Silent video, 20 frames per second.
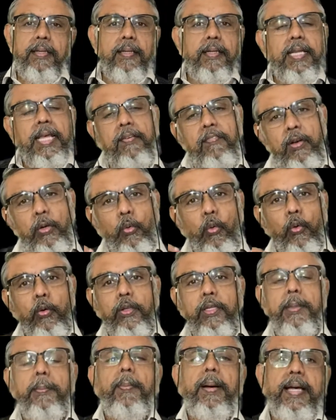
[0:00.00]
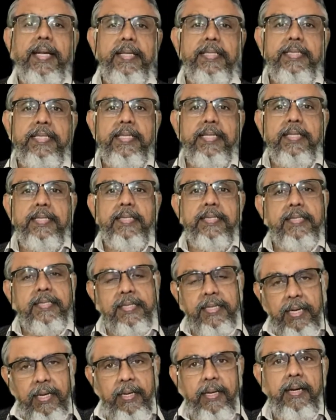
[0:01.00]
they will go to the manager.
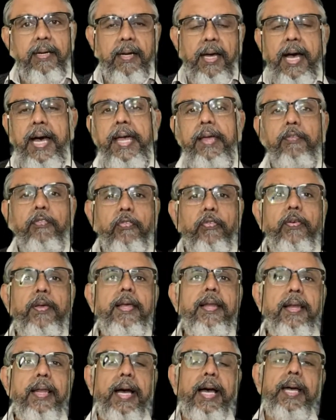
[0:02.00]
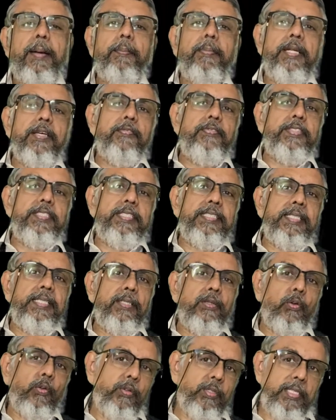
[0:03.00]
Sir, I feel I am deficient
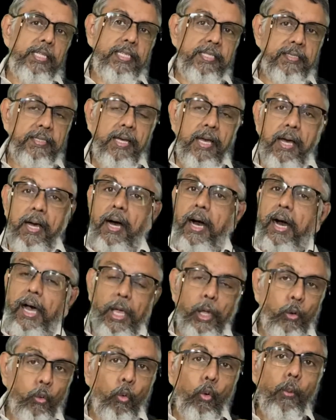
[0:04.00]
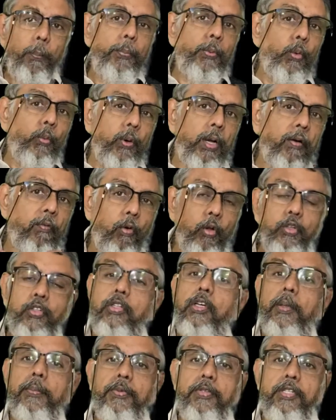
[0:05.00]
on this. I hope you would have
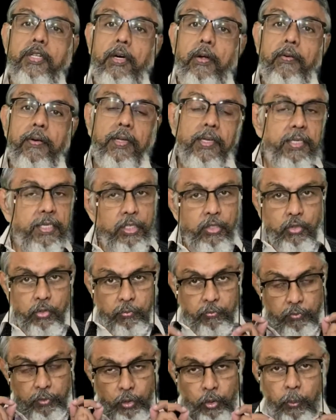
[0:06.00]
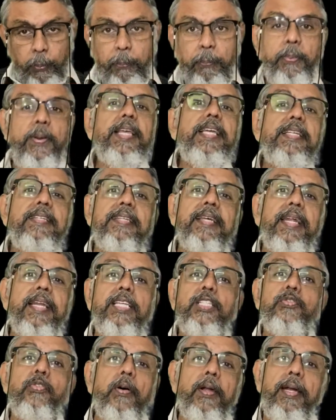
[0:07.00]
also observed. So will you please
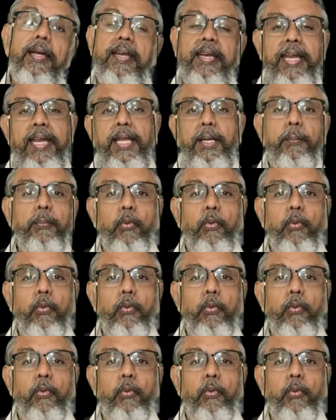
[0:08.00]
arrange for a training